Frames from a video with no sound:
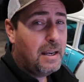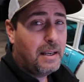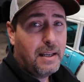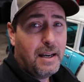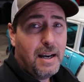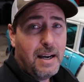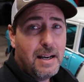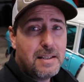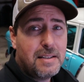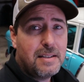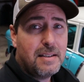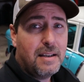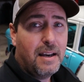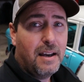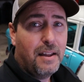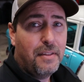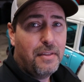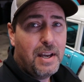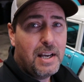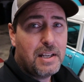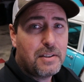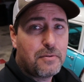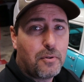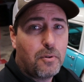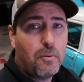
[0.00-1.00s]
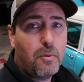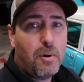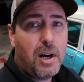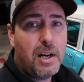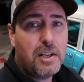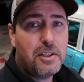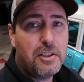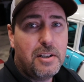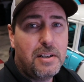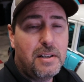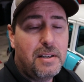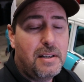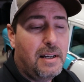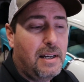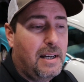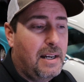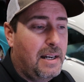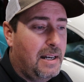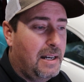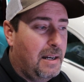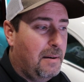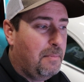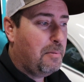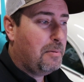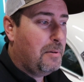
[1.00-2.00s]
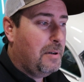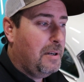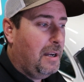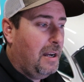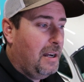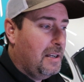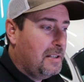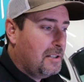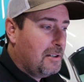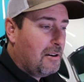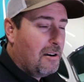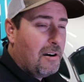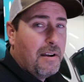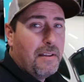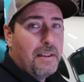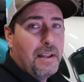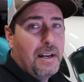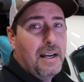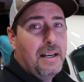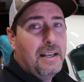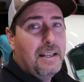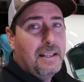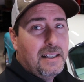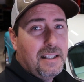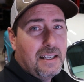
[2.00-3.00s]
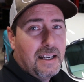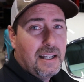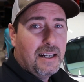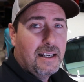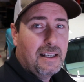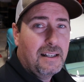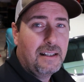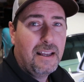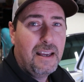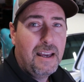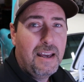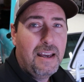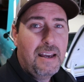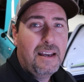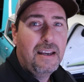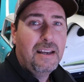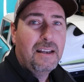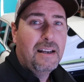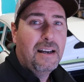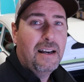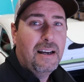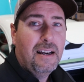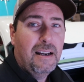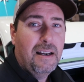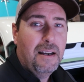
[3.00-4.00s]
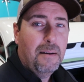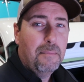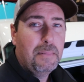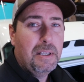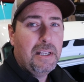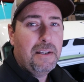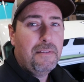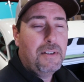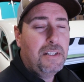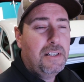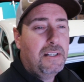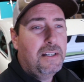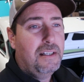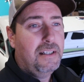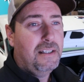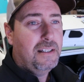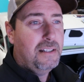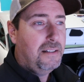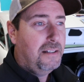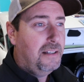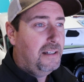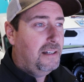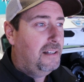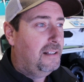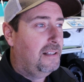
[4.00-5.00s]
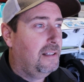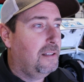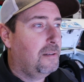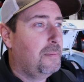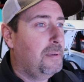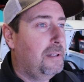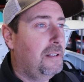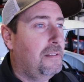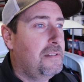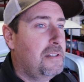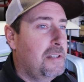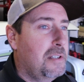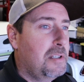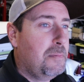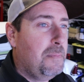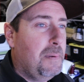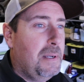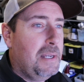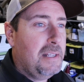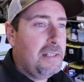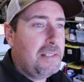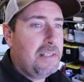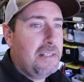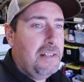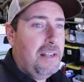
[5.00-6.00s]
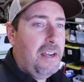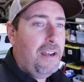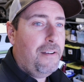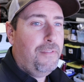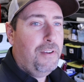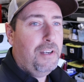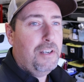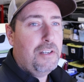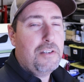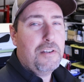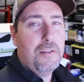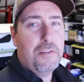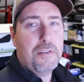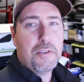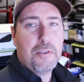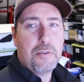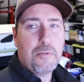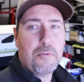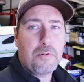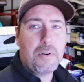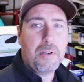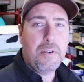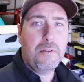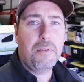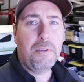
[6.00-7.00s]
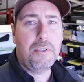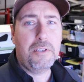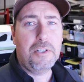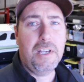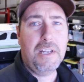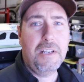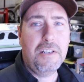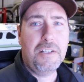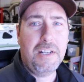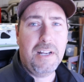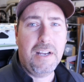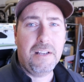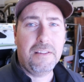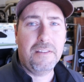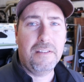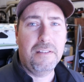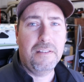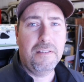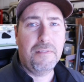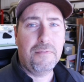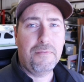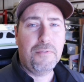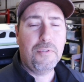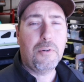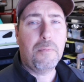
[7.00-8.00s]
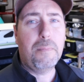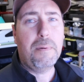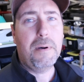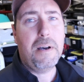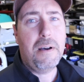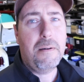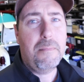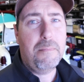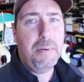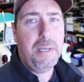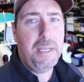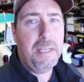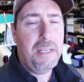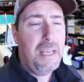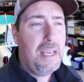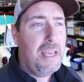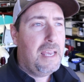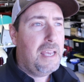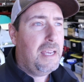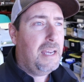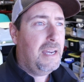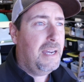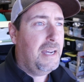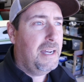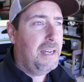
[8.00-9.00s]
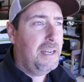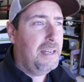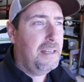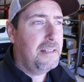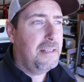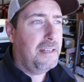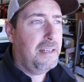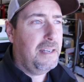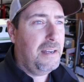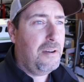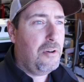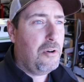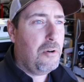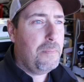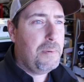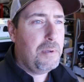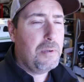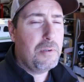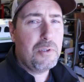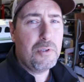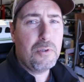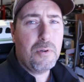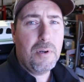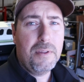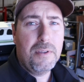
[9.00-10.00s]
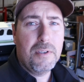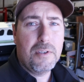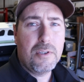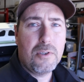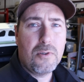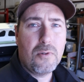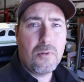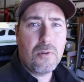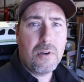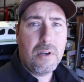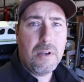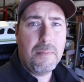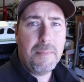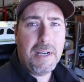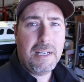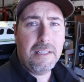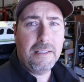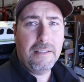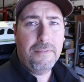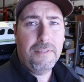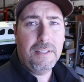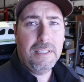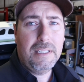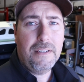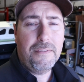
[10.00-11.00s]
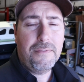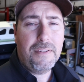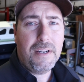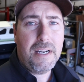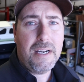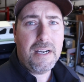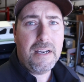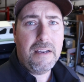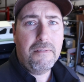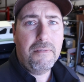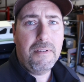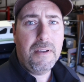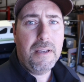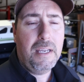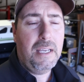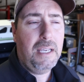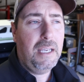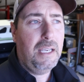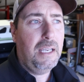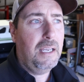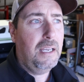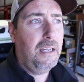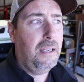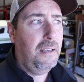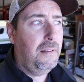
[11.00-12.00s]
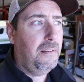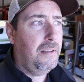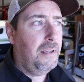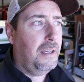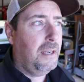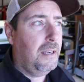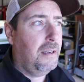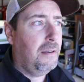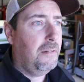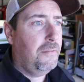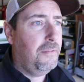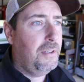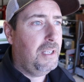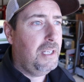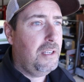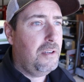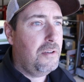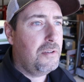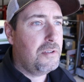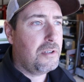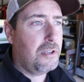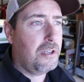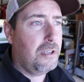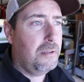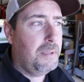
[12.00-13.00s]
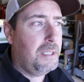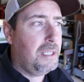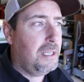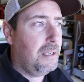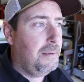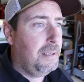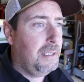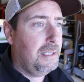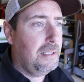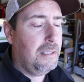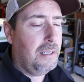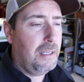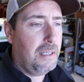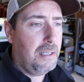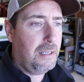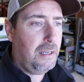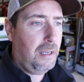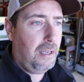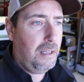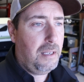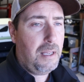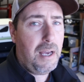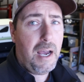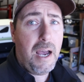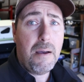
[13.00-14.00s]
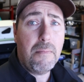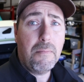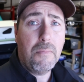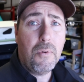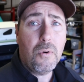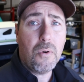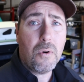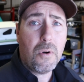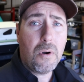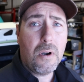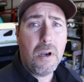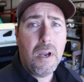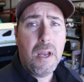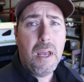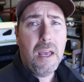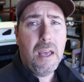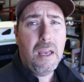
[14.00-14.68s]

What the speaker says: Guys, thanks for watching. Sorry that I didn't I'm leaving you in a little bit of suspense and not finishing the story with changing out the fuel pump, but I hope you enjoyed the story about the 55, and videos are going to be coming a lot more